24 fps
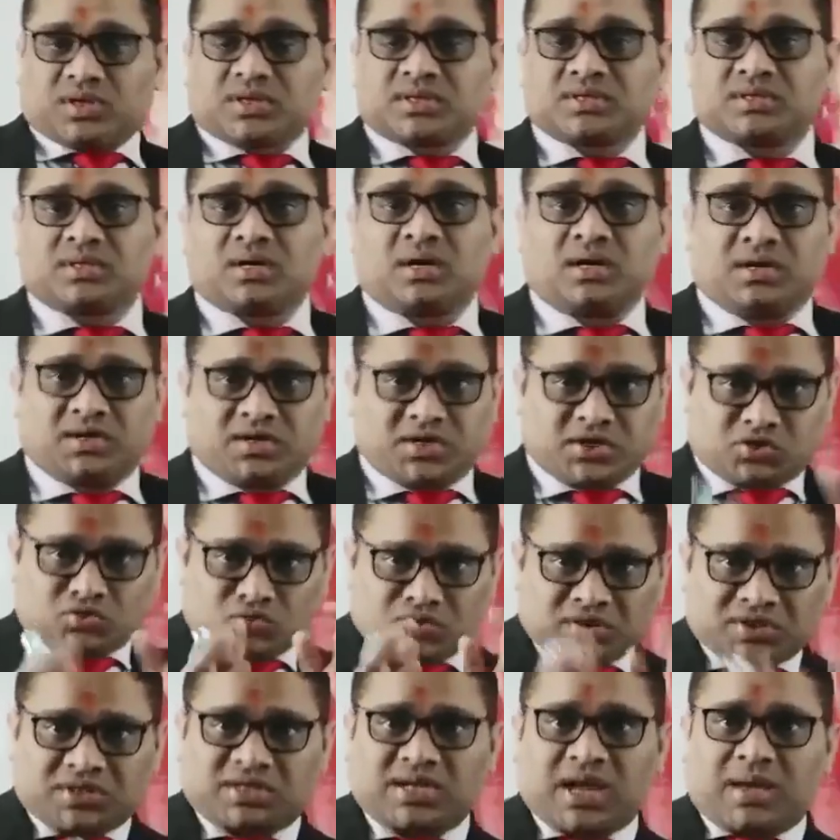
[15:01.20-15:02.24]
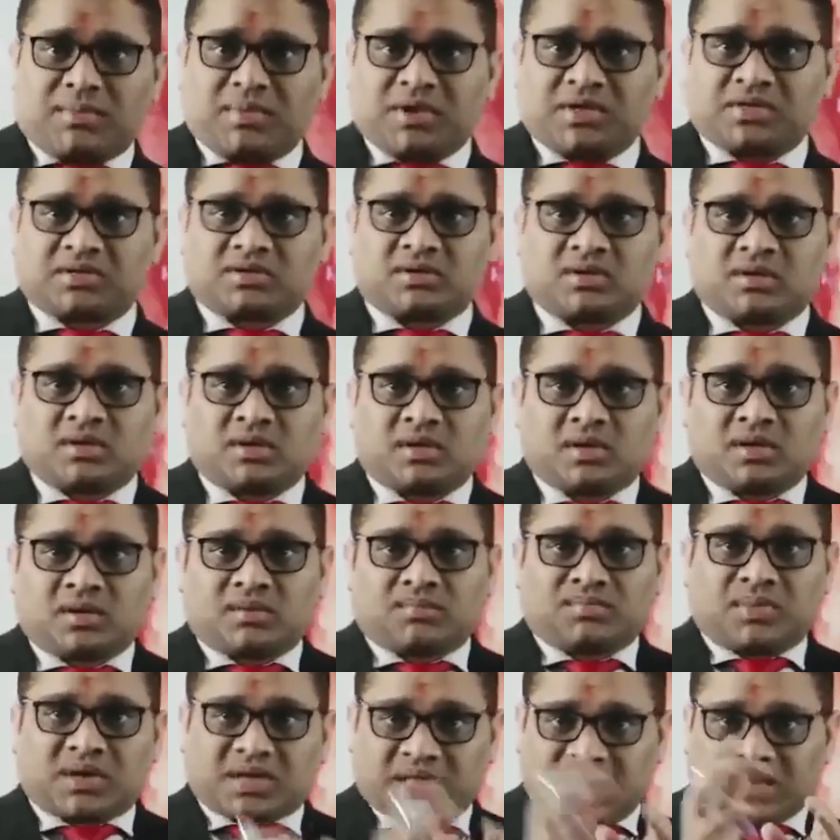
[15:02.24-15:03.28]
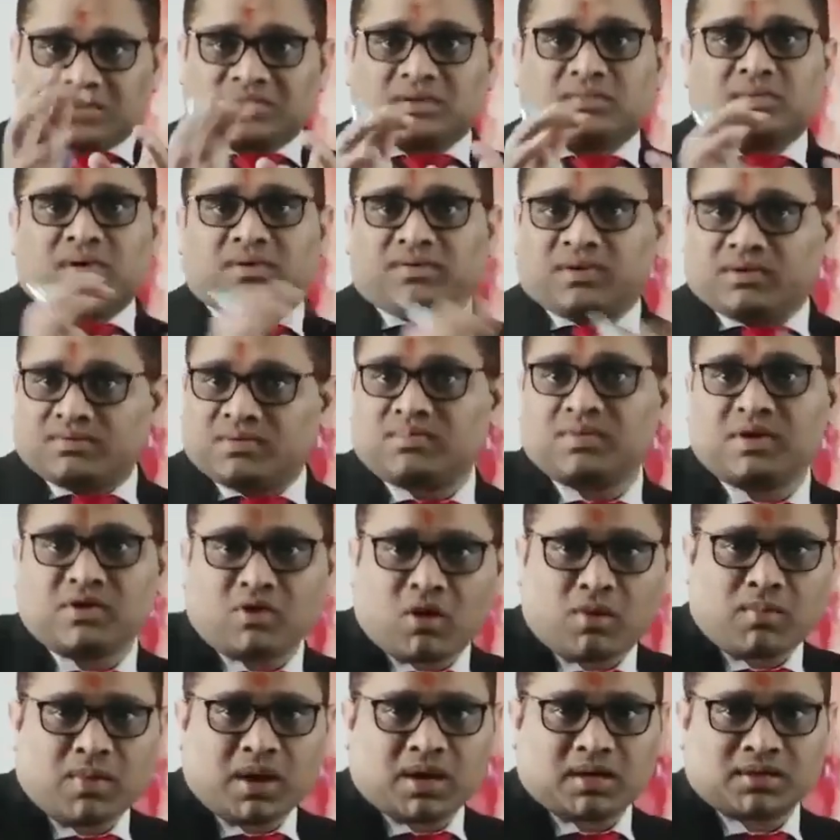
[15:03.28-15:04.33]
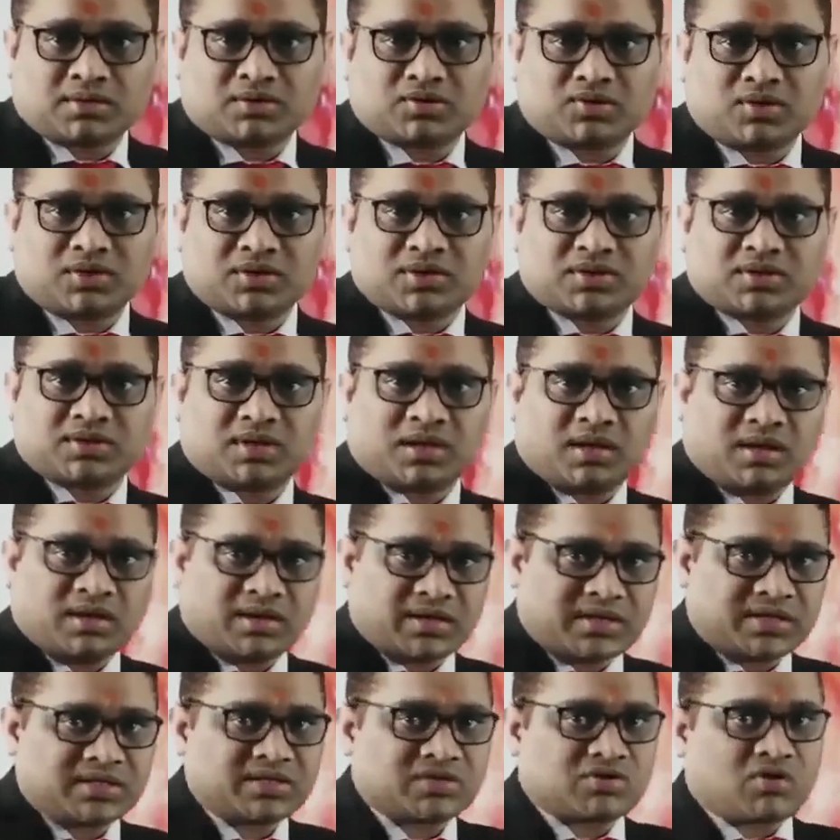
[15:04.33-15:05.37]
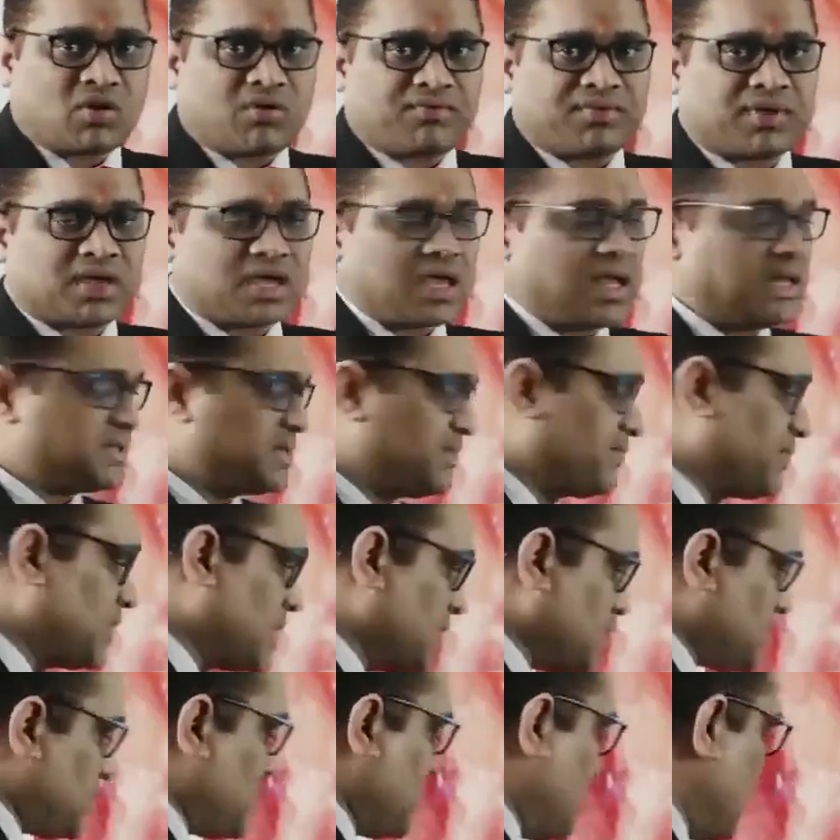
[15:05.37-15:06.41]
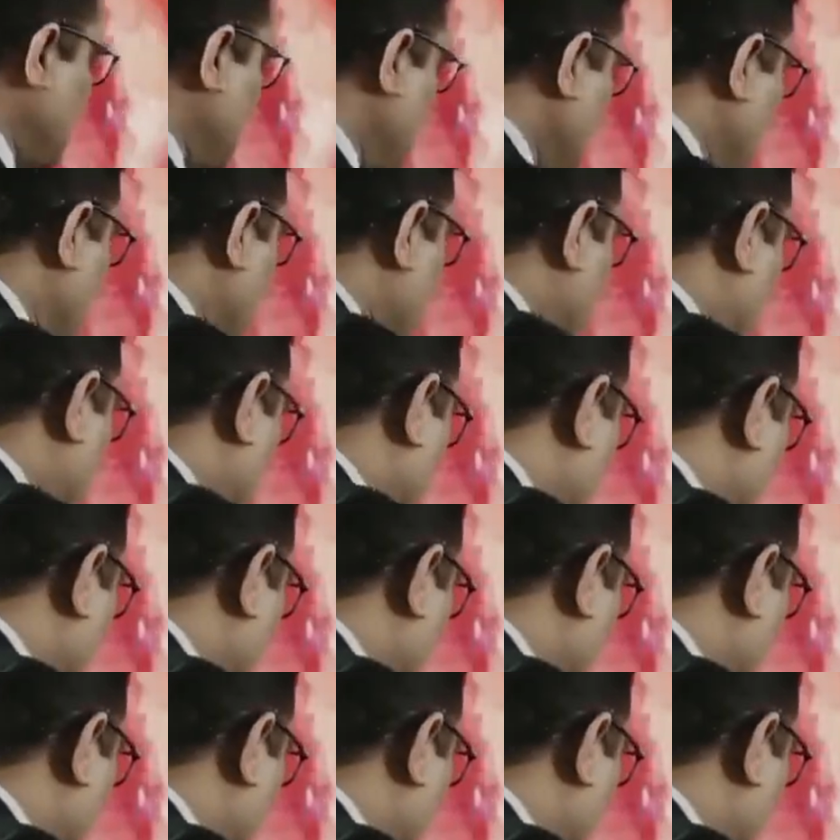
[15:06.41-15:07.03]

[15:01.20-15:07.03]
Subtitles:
it's a tissue is damaged, but calcium level will be normal. So it's a dystrophic calcification. And